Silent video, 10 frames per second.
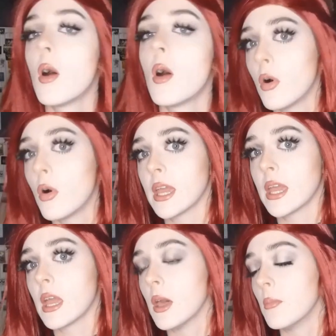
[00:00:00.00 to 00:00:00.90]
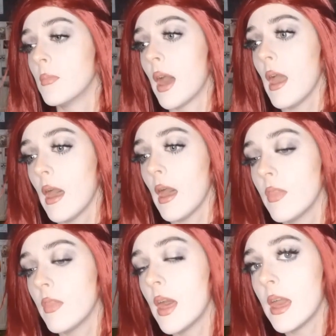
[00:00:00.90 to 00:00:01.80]
They start mocking him
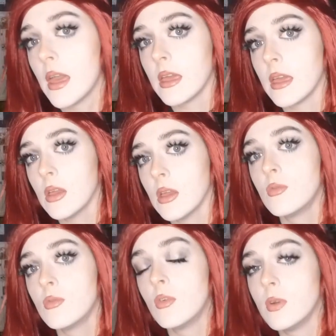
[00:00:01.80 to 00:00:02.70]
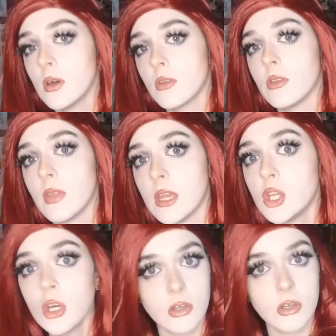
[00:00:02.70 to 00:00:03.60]
and they
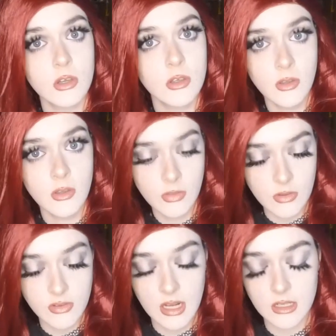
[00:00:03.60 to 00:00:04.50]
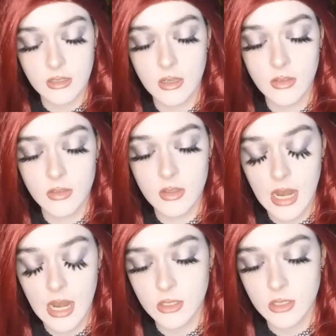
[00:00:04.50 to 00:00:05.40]
reveal that they took the, Santa,
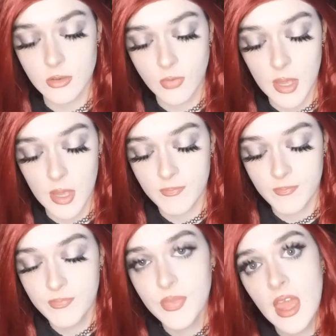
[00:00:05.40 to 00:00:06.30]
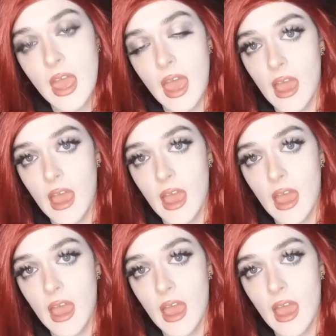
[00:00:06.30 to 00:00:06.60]
uh, the letter from him